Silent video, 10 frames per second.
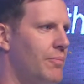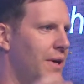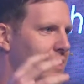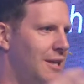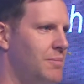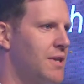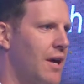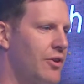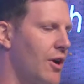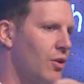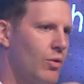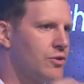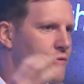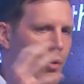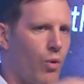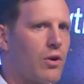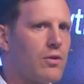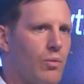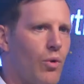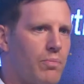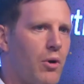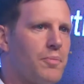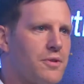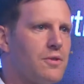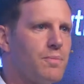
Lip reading: bringing teams together, not alone just for work purposes,